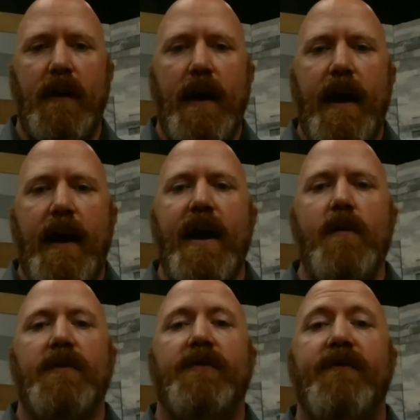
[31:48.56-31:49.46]
And that
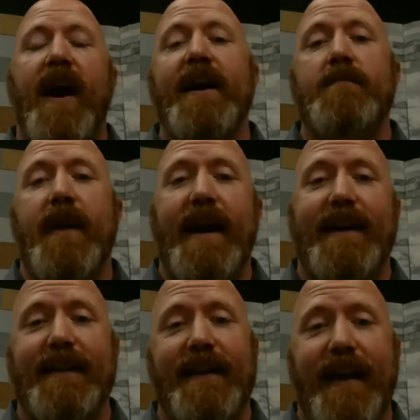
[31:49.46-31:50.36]
was fine back
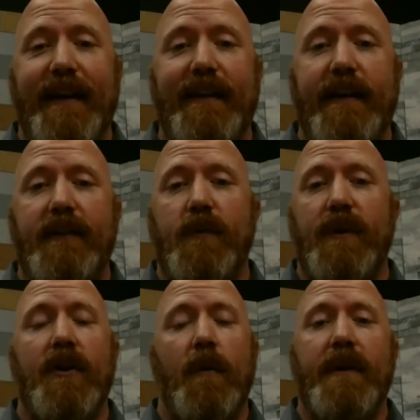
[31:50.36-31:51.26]
in the 90s
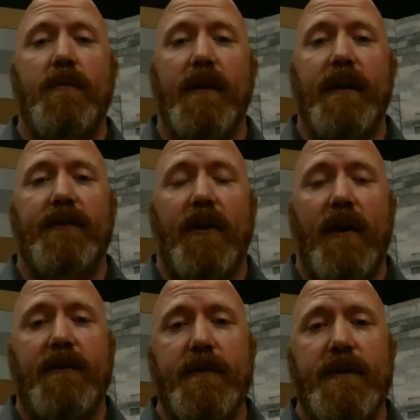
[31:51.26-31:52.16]
when nobody really
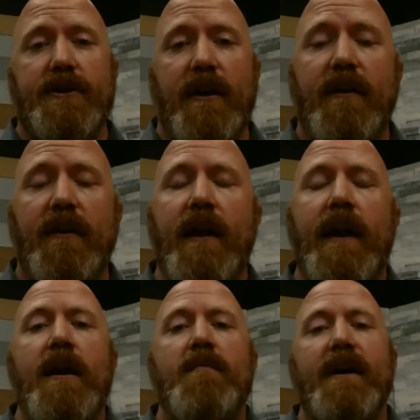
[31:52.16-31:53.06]
talked to each other.
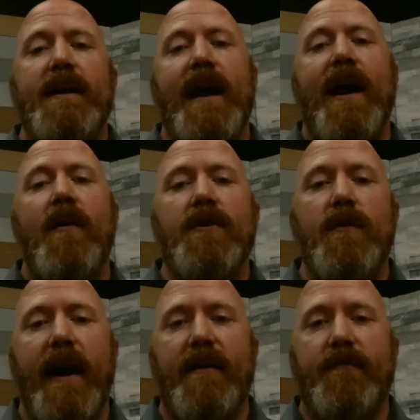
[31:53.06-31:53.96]
But now
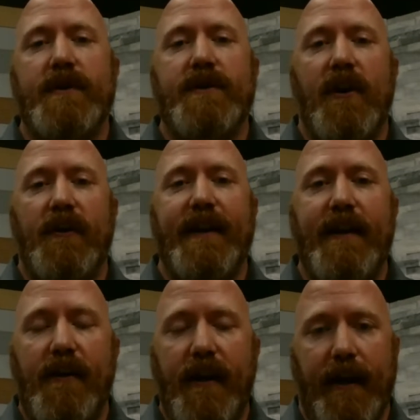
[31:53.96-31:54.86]
you have what's called the
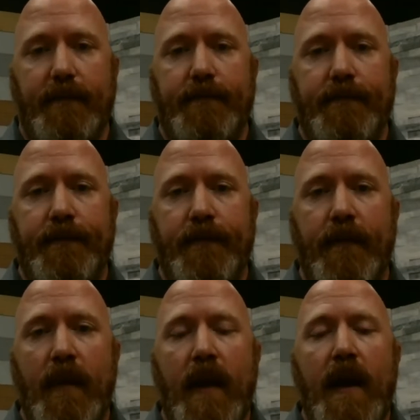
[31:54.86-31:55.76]
internet.
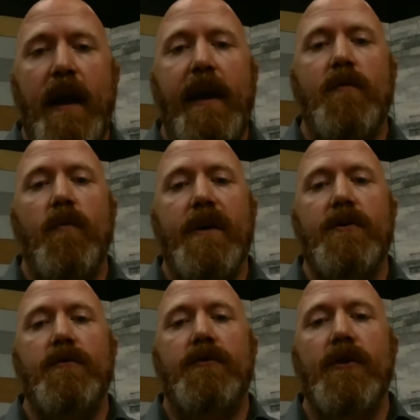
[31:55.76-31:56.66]
And when you
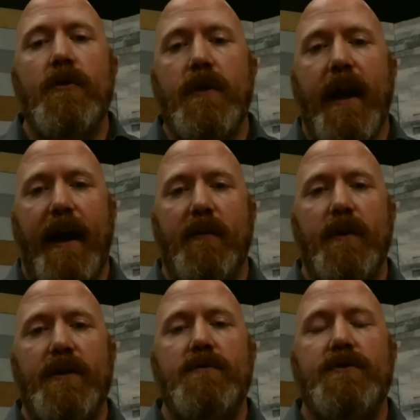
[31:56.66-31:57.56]
do that,
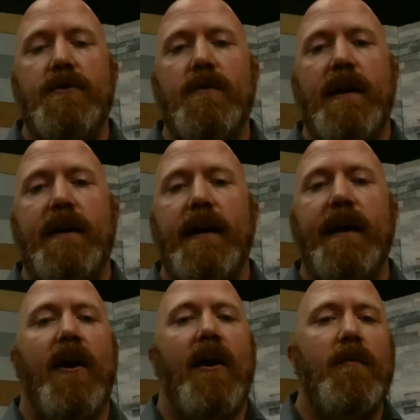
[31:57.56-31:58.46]
when you do
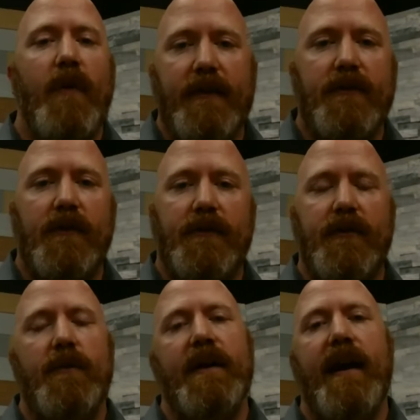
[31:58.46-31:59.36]
an arm wrestle
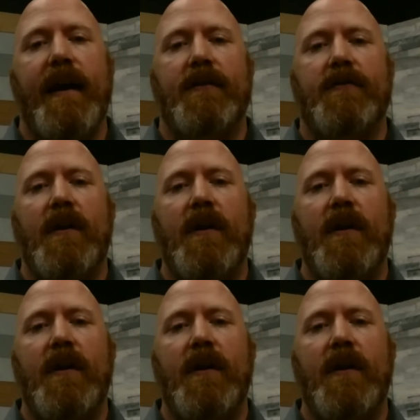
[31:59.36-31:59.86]
to a yes,